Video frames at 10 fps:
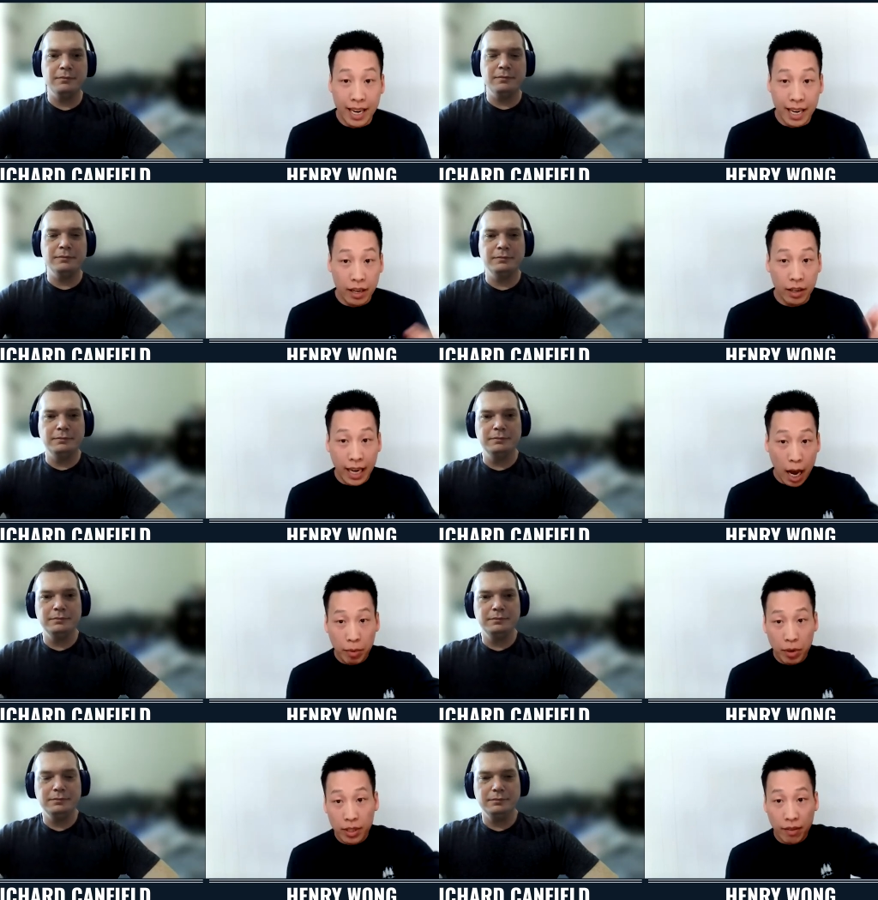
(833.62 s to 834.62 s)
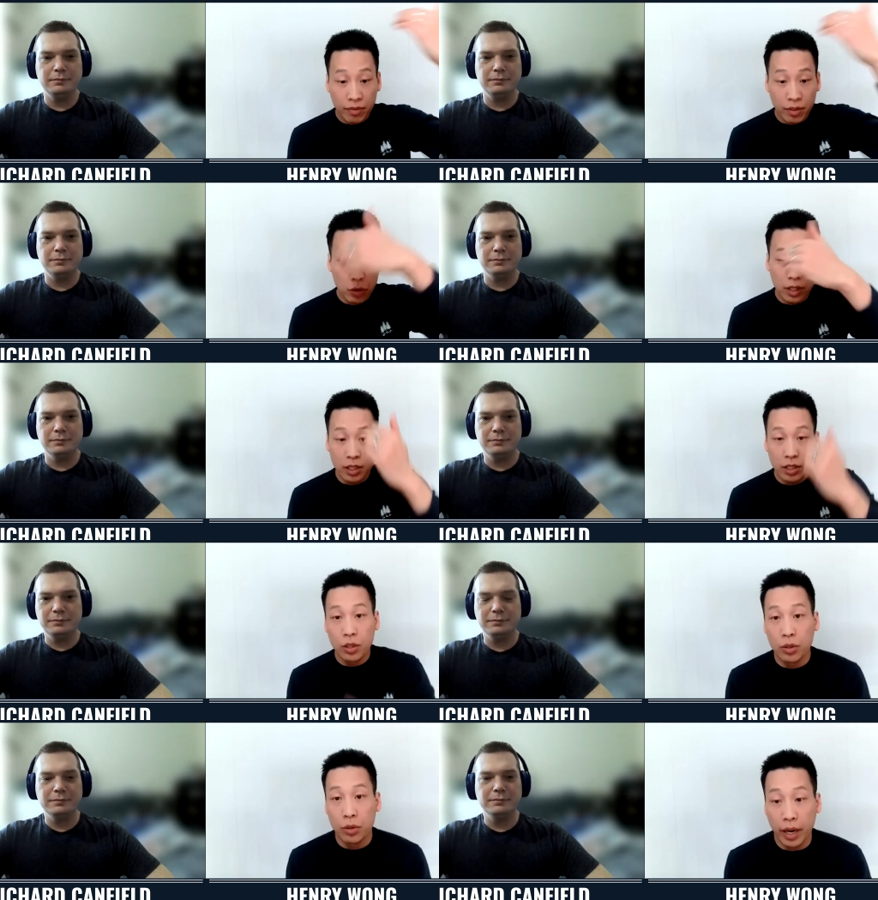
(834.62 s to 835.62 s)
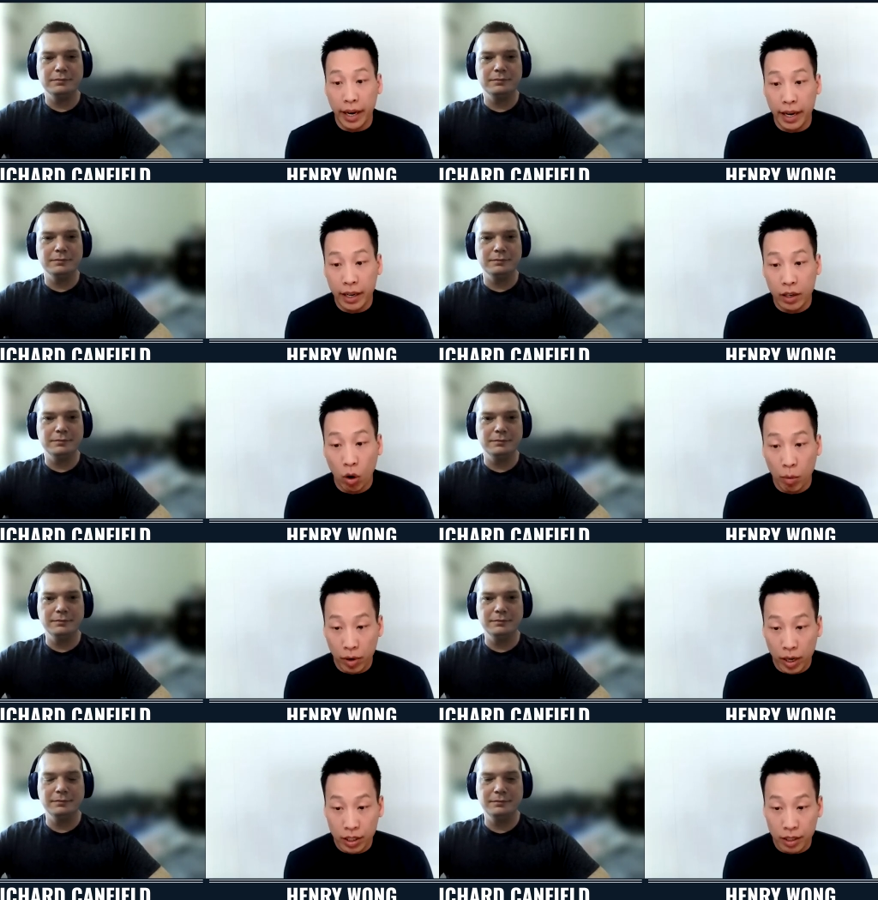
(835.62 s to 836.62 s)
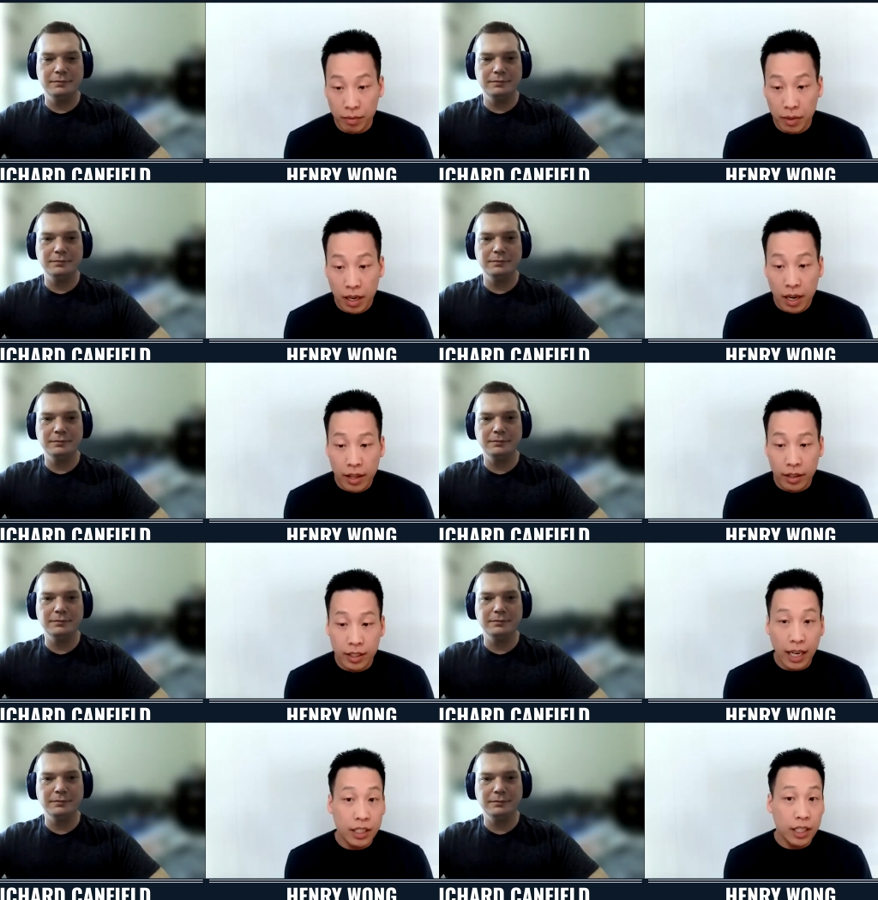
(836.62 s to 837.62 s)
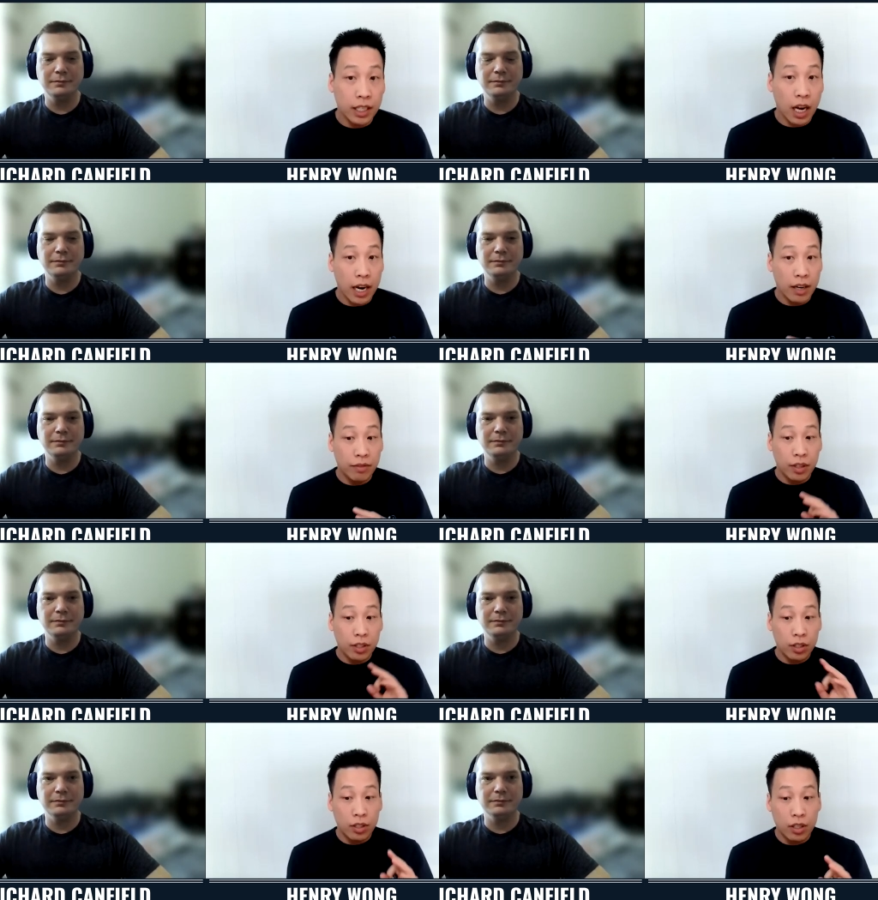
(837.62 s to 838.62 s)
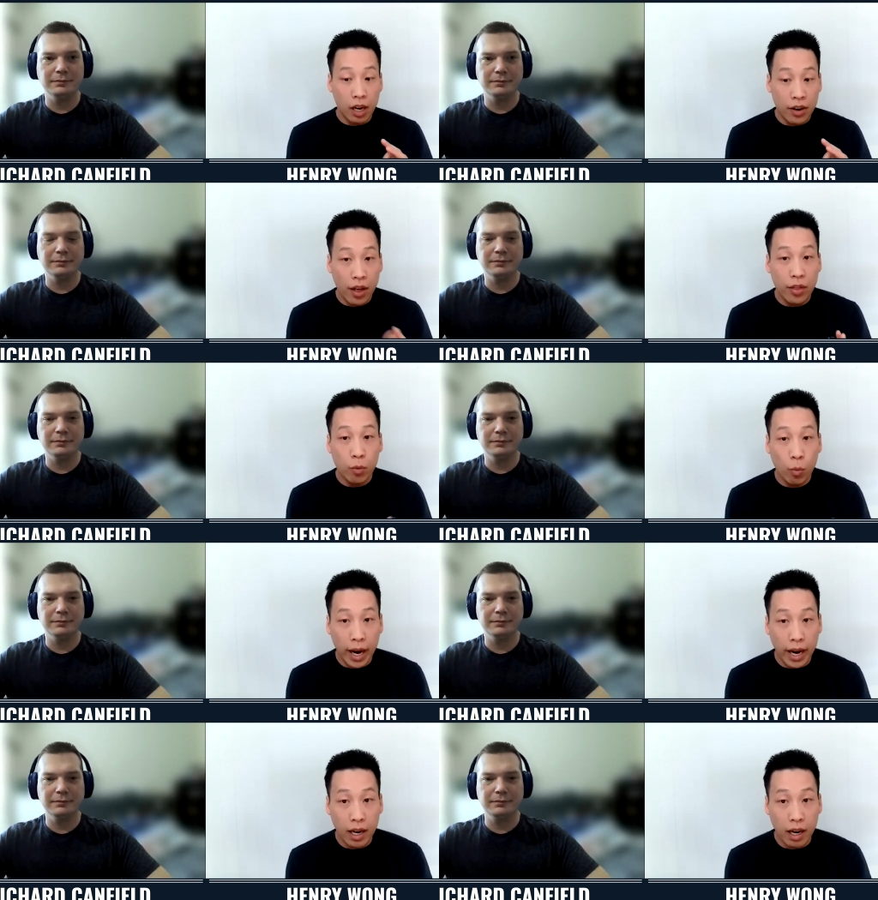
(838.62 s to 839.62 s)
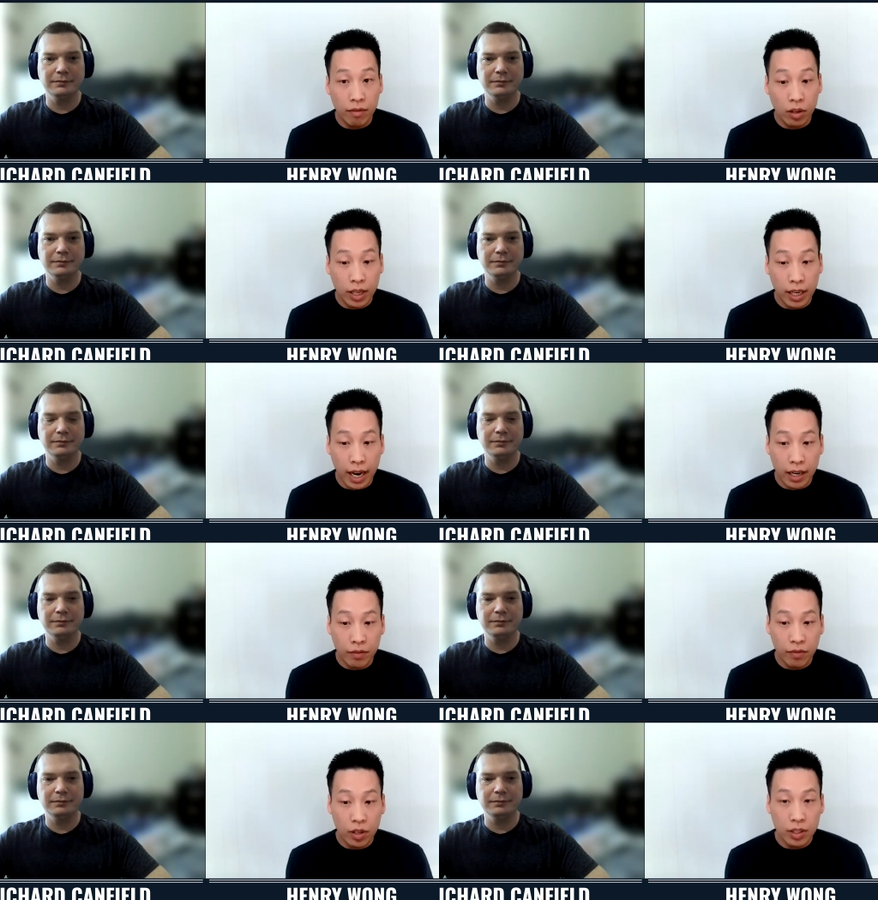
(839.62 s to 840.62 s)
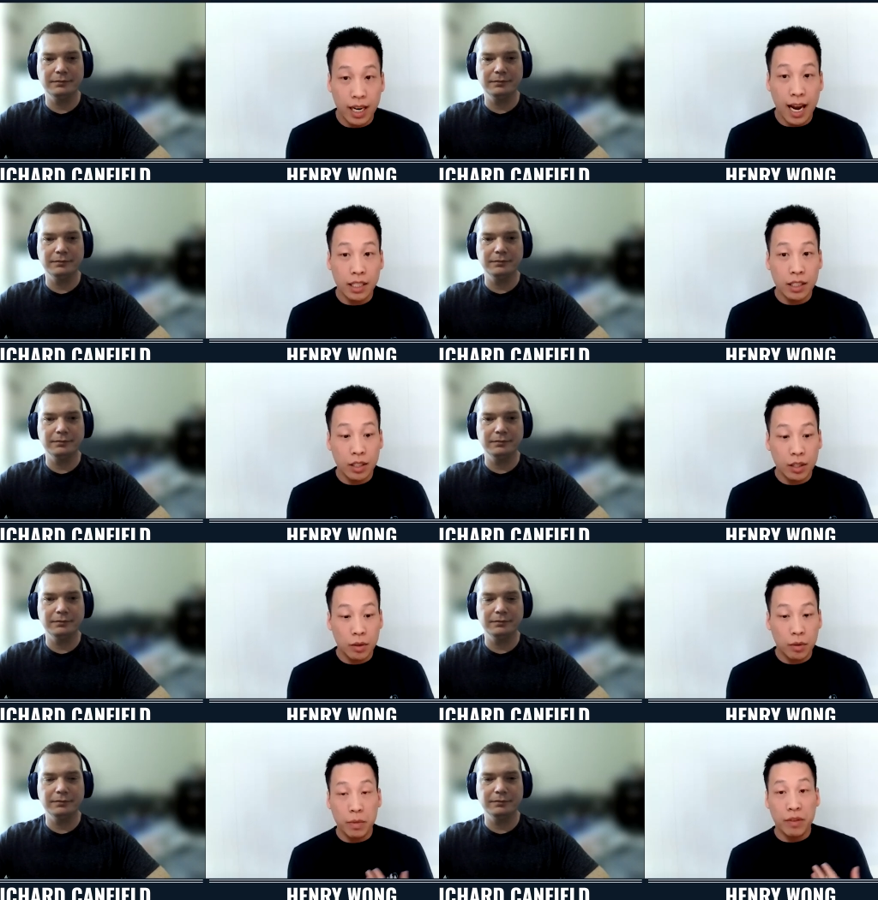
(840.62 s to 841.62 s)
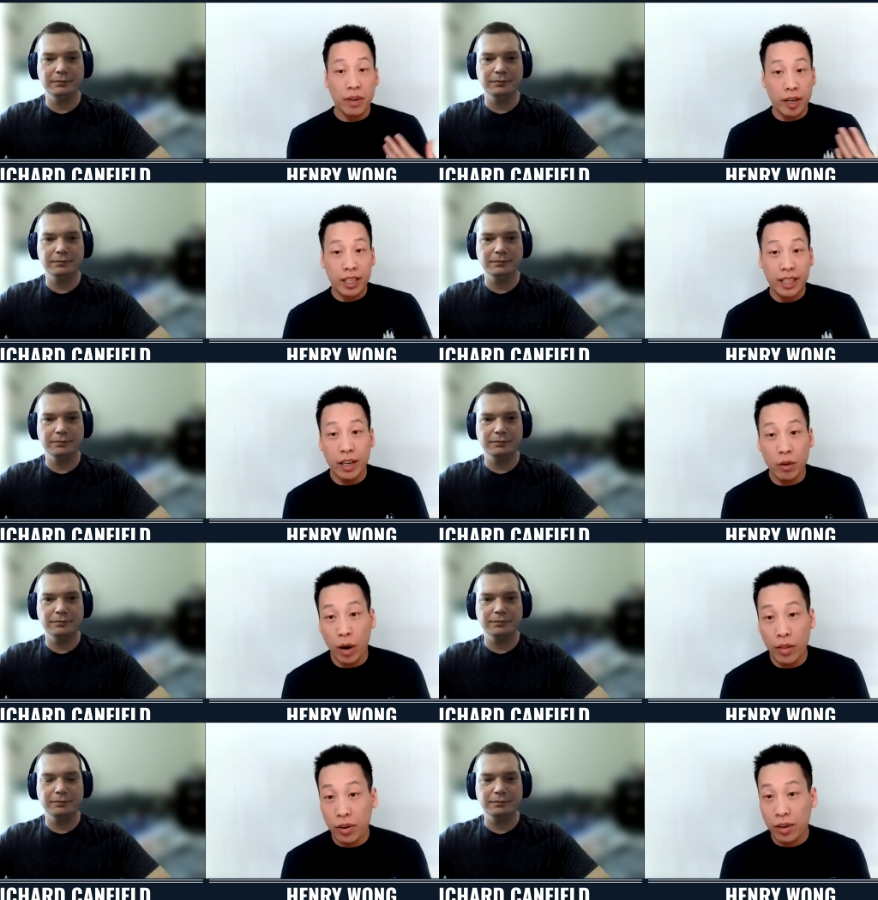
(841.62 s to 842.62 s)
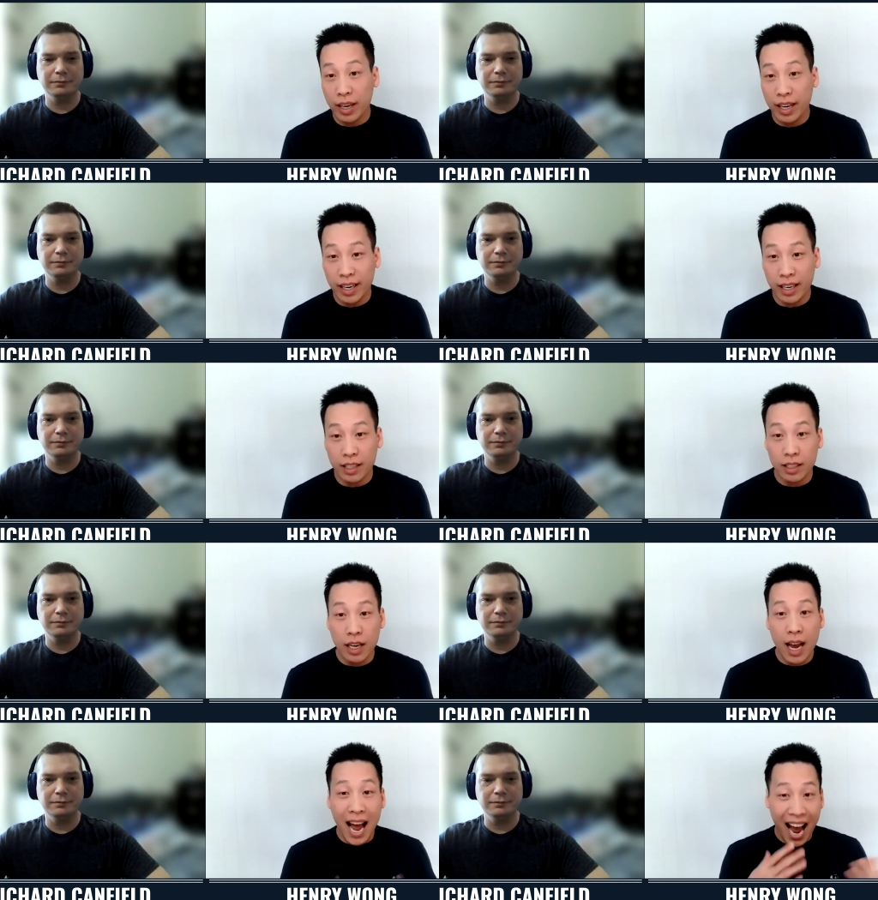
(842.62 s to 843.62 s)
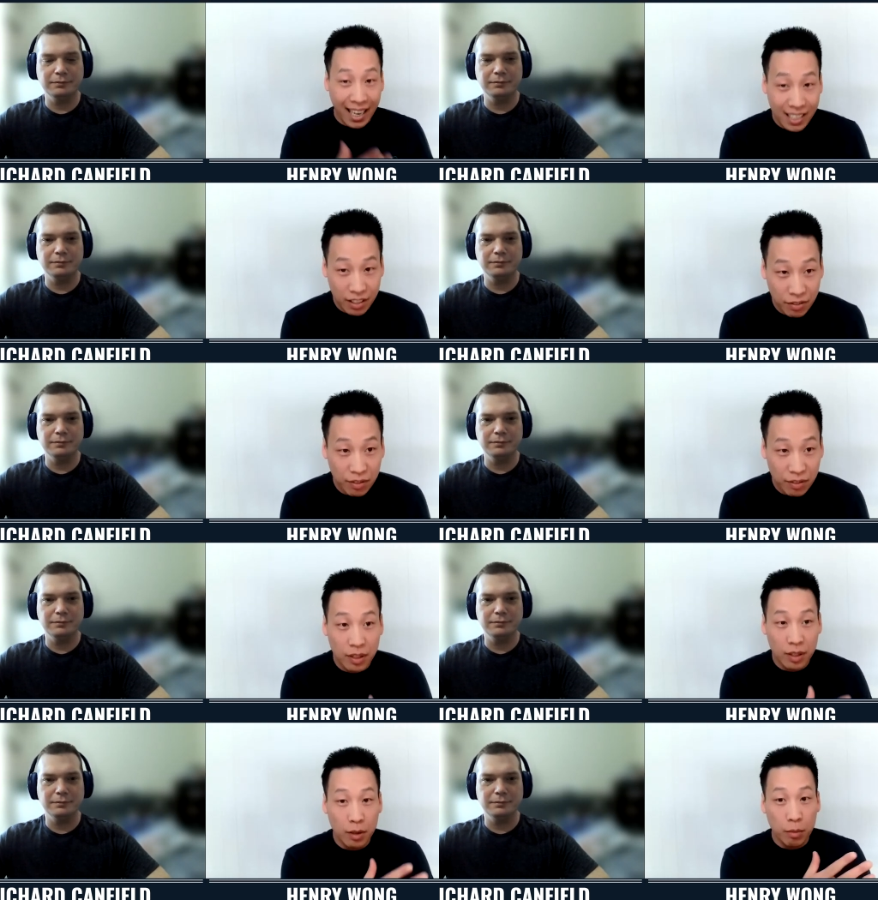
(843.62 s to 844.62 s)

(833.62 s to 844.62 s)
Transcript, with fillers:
Speaker 1: the capital that flows into a corporation. There's actually kind of another way of looking at it. First, it has to be very clear whether it is active